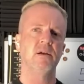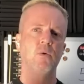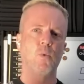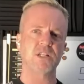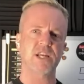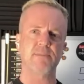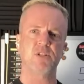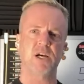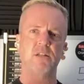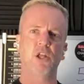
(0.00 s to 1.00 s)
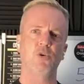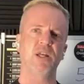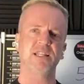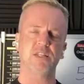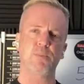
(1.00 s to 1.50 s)
Once I'm done
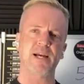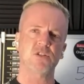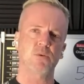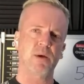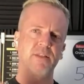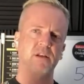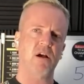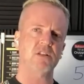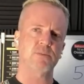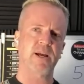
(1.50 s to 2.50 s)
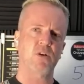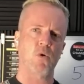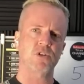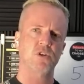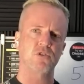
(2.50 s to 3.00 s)
loading this mastermind, the cost of my
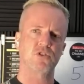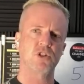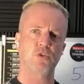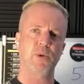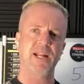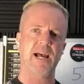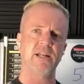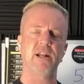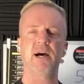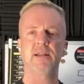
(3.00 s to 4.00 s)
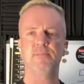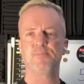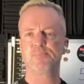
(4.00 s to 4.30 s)
course goes to $3.99.